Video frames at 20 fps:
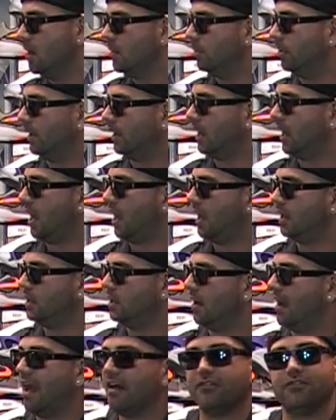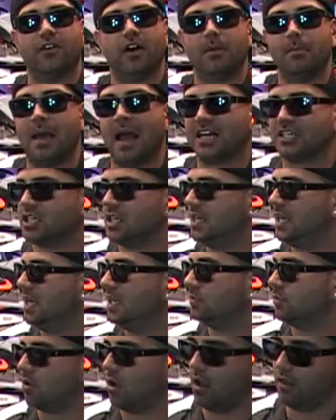But have fun matching
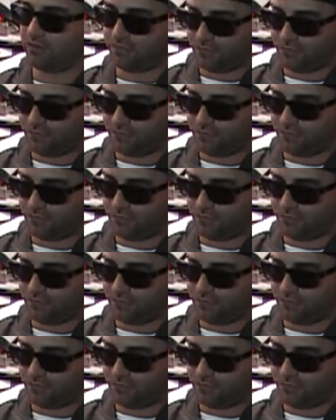these with all the